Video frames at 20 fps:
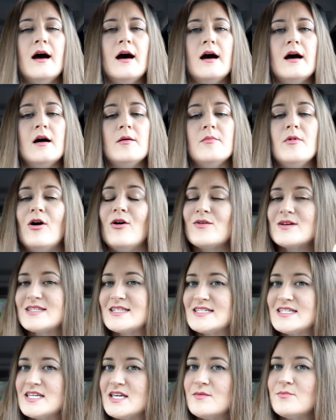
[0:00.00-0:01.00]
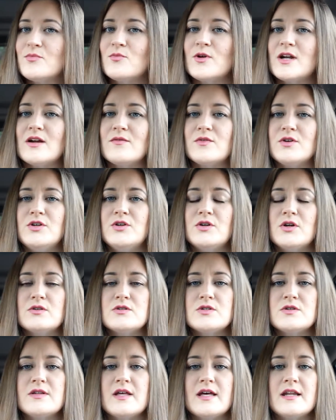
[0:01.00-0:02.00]
Um, always a tip whenever you
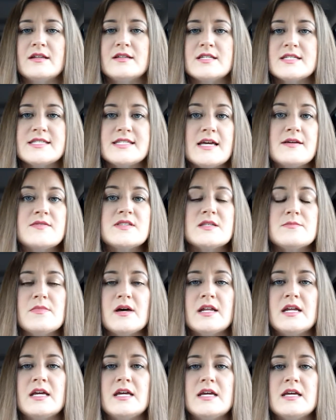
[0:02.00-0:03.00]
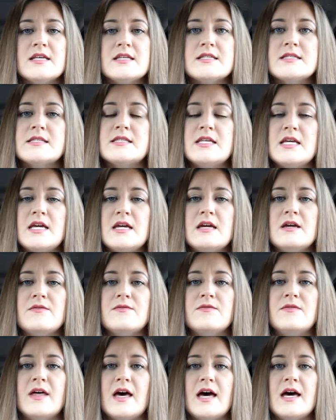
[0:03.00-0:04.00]
go do that to save some money is see
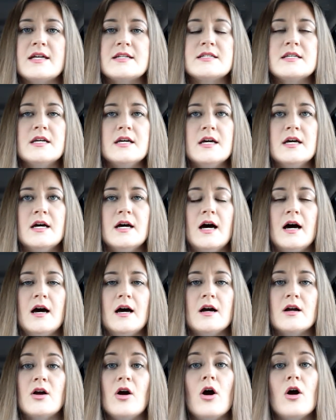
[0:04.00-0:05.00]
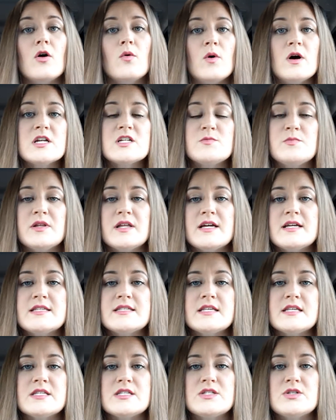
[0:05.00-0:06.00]
if that uh, car wash
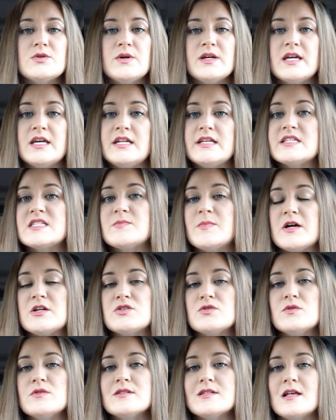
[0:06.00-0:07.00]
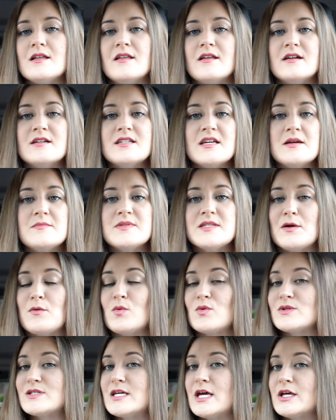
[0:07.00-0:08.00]
place is doing any specials. A lot of times they
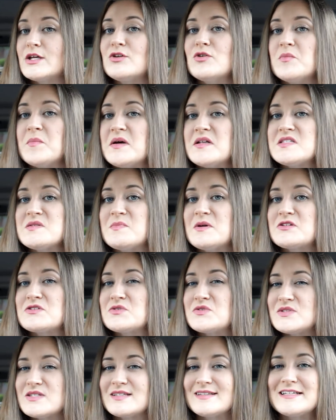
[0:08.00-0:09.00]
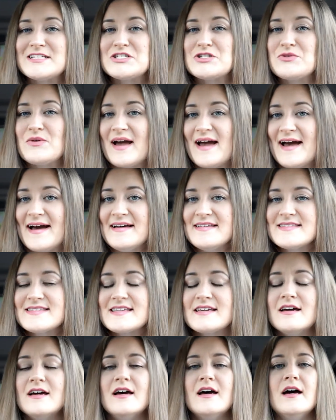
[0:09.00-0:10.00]
won't tell you about specials unless you
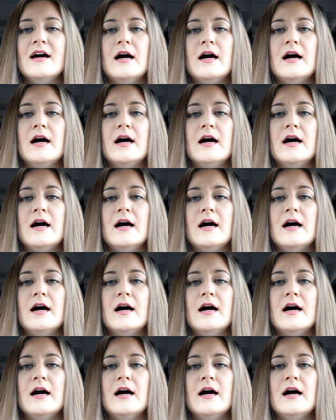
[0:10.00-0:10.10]
ask.